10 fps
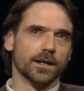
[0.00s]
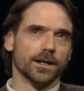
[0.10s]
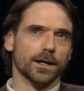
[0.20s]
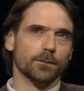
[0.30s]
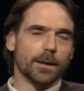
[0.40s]

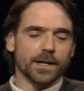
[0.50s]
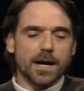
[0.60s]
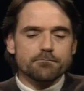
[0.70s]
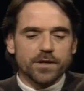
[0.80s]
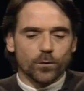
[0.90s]
I mean,
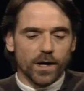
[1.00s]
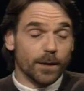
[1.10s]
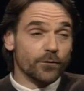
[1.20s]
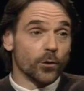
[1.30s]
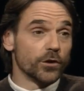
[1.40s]
I'm midway,
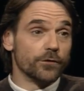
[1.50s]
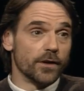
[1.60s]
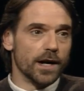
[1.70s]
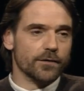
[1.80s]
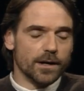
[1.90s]
I'm
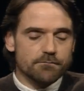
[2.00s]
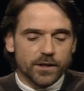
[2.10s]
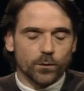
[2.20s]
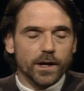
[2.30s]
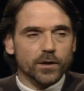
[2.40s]
45, I'm
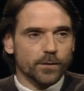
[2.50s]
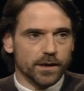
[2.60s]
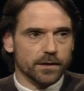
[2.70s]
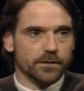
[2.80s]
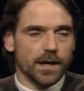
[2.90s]
midway in the
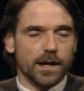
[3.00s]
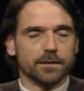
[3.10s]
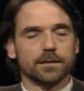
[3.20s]
middle of that.